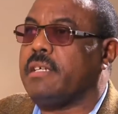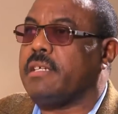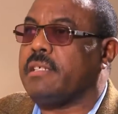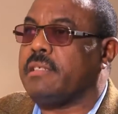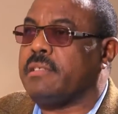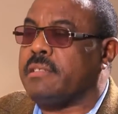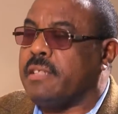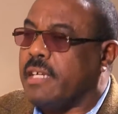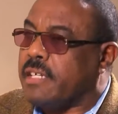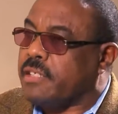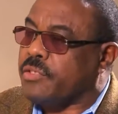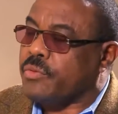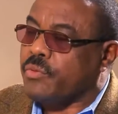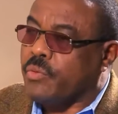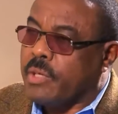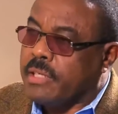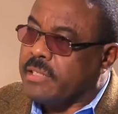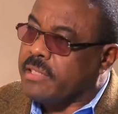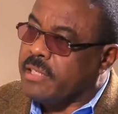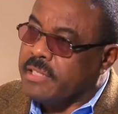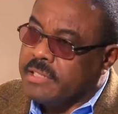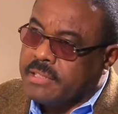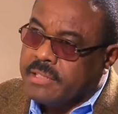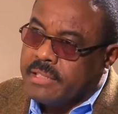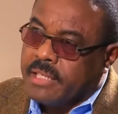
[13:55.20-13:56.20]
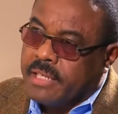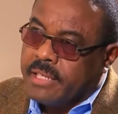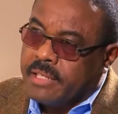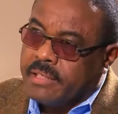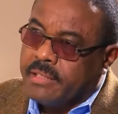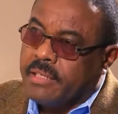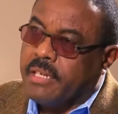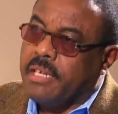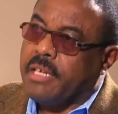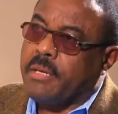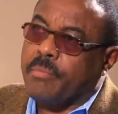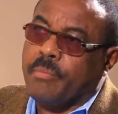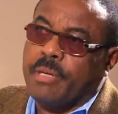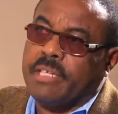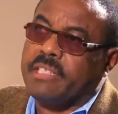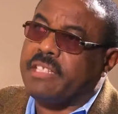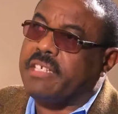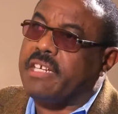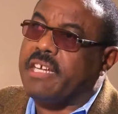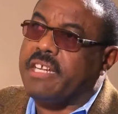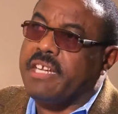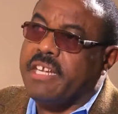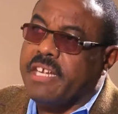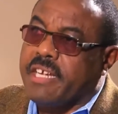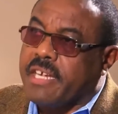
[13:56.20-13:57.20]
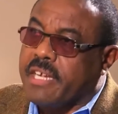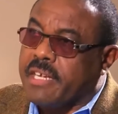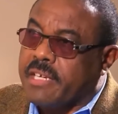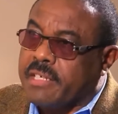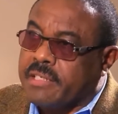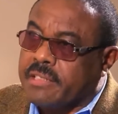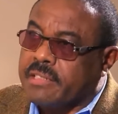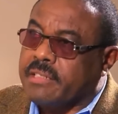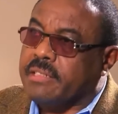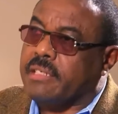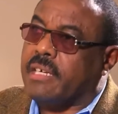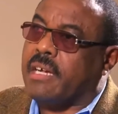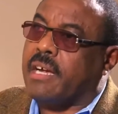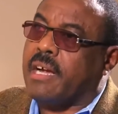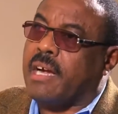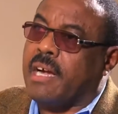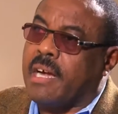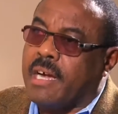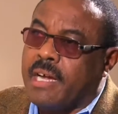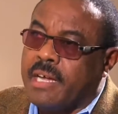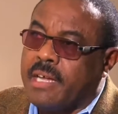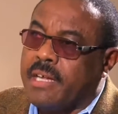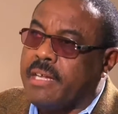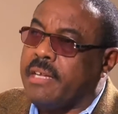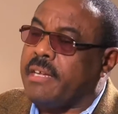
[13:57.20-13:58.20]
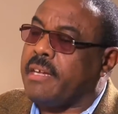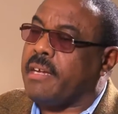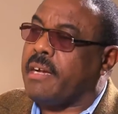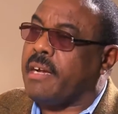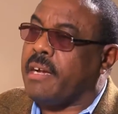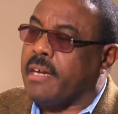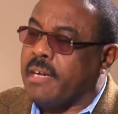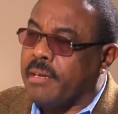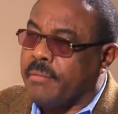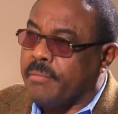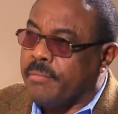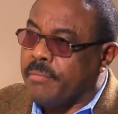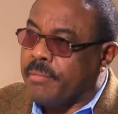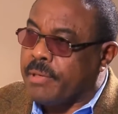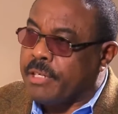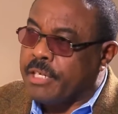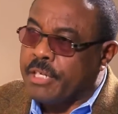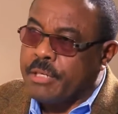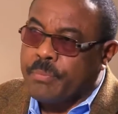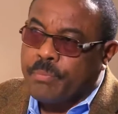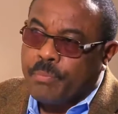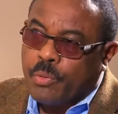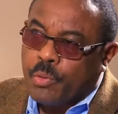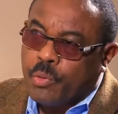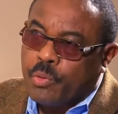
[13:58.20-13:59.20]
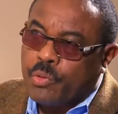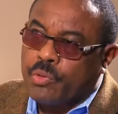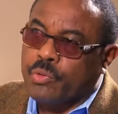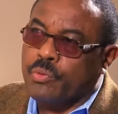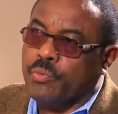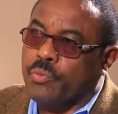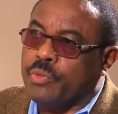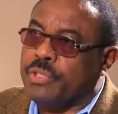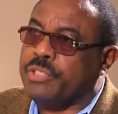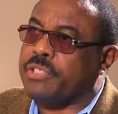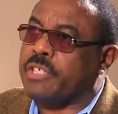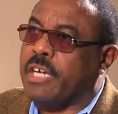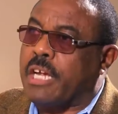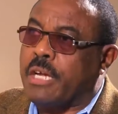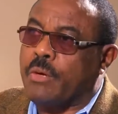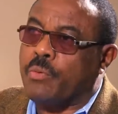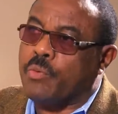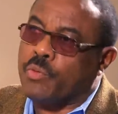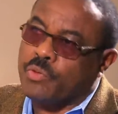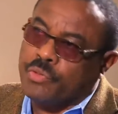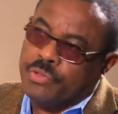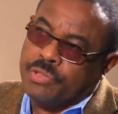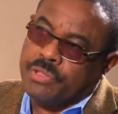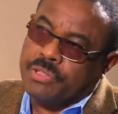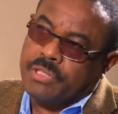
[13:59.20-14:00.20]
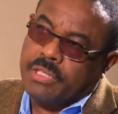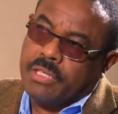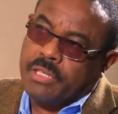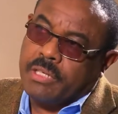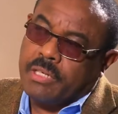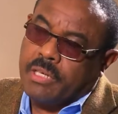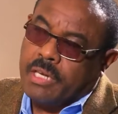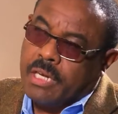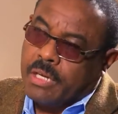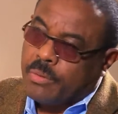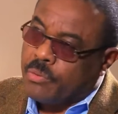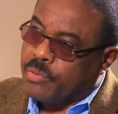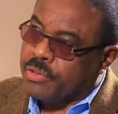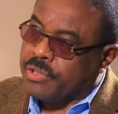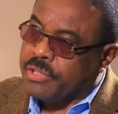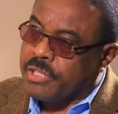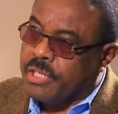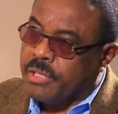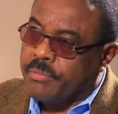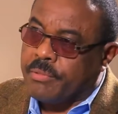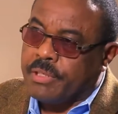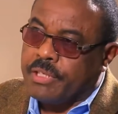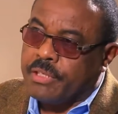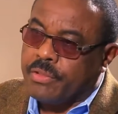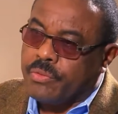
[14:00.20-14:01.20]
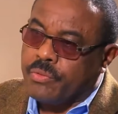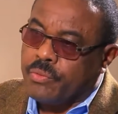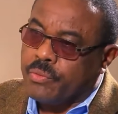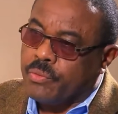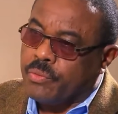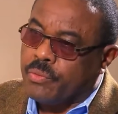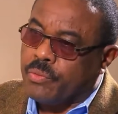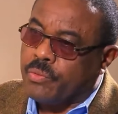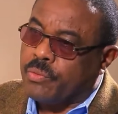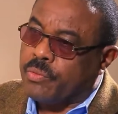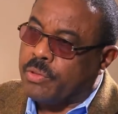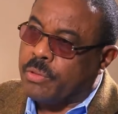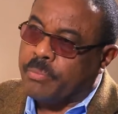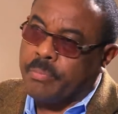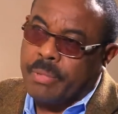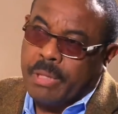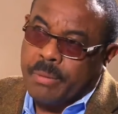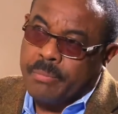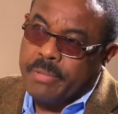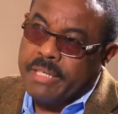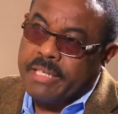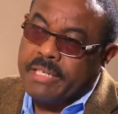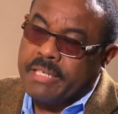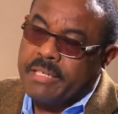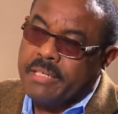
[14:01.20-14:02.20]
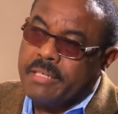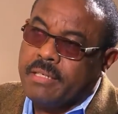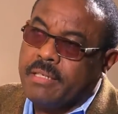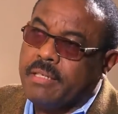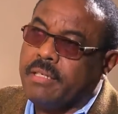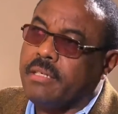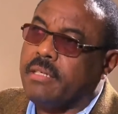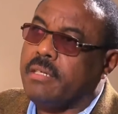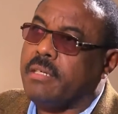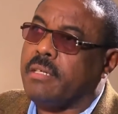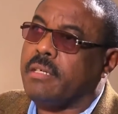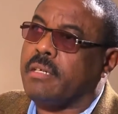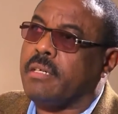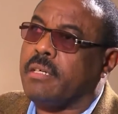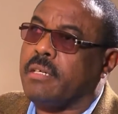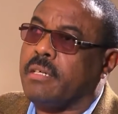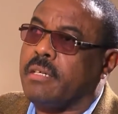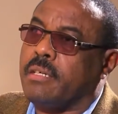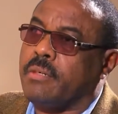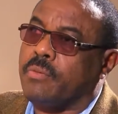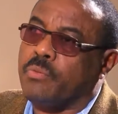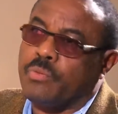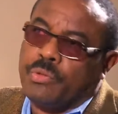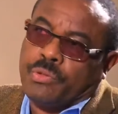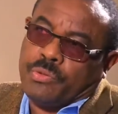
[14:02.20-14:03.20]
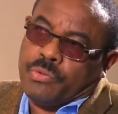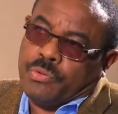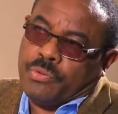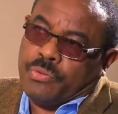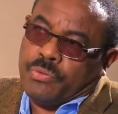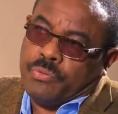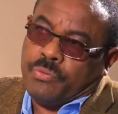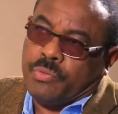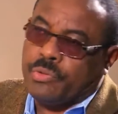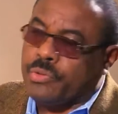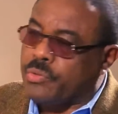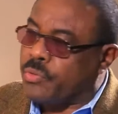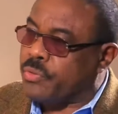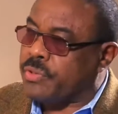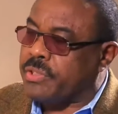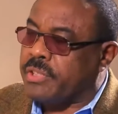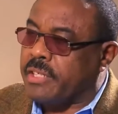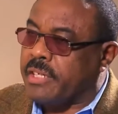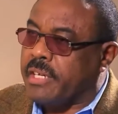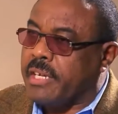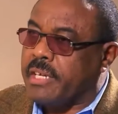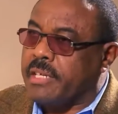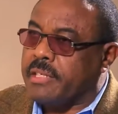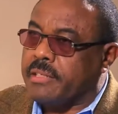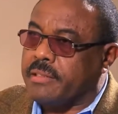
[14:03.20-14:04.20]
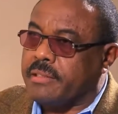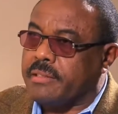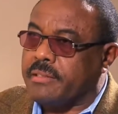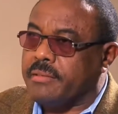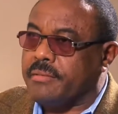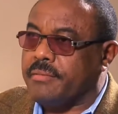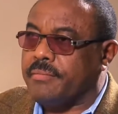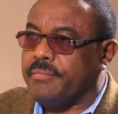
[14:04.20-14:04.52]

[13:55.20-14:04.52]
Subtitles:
That's what I said. But in any case, I have a report which I was giving to the public, which was the case.